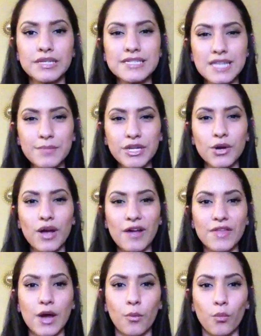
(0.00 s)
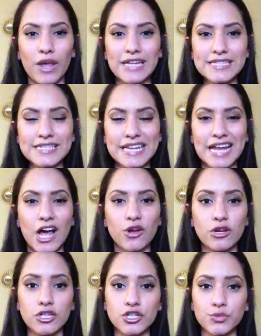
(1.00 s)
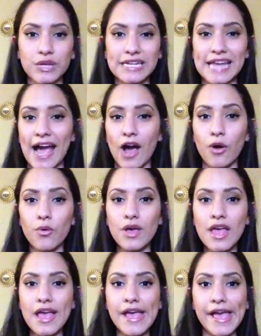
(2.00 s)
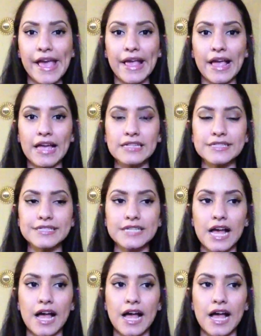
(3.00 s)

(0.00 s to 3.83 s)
Please let me know how that went and how you're doing now, and